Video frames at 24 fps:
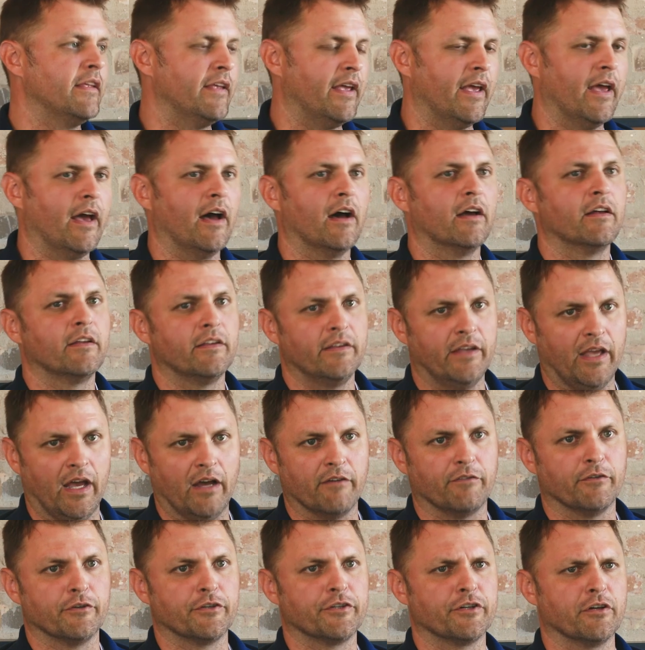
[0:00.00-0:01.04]
Yeah,
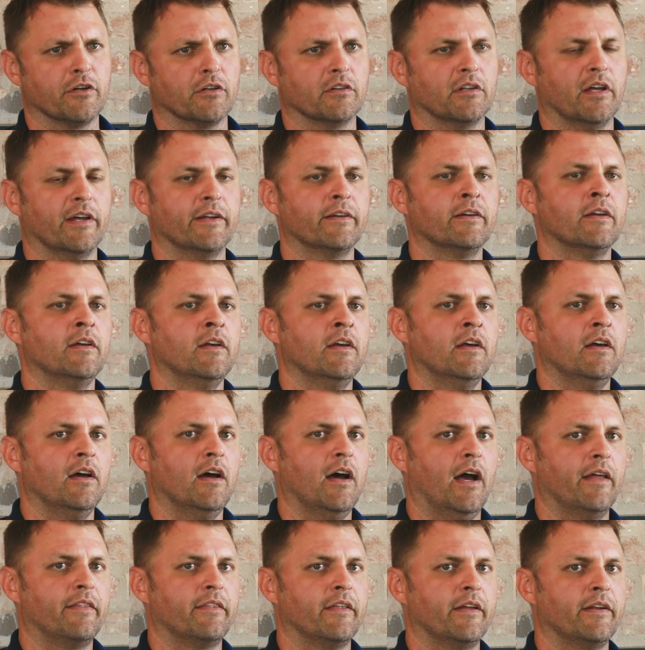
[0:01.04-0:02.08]
for sure. Like,
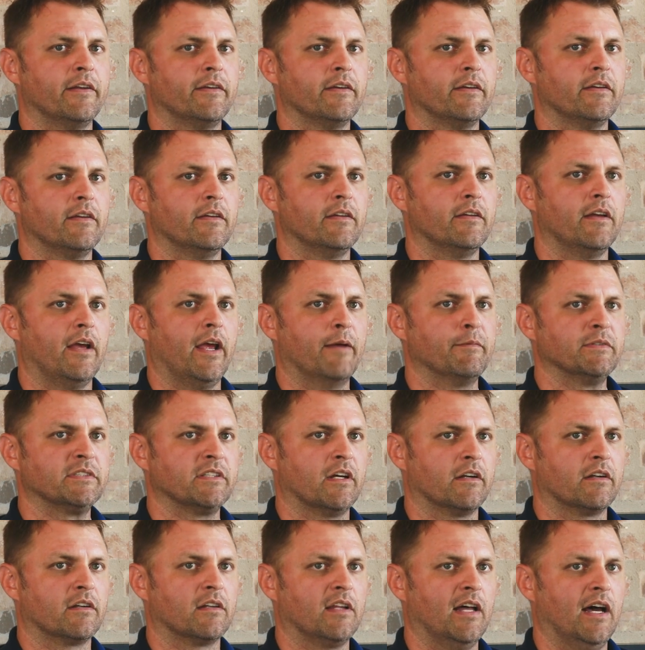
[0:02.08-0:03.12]
I think
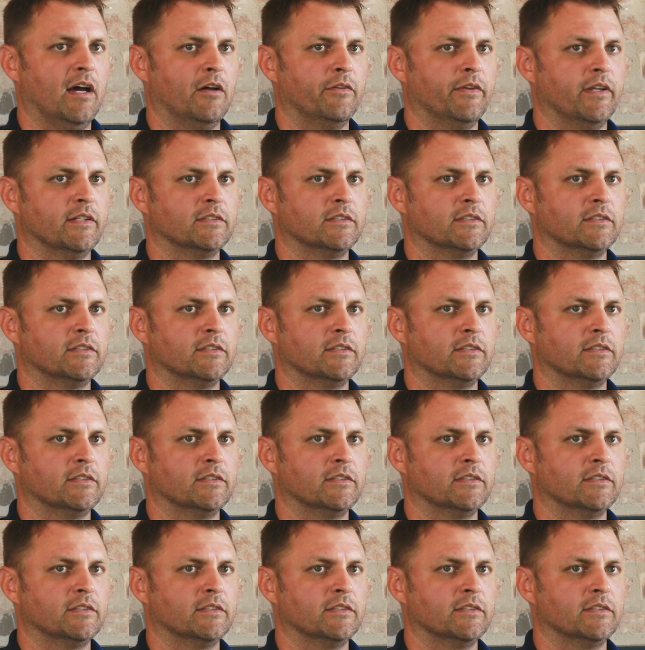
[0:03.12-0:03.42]
Amazon Cloud,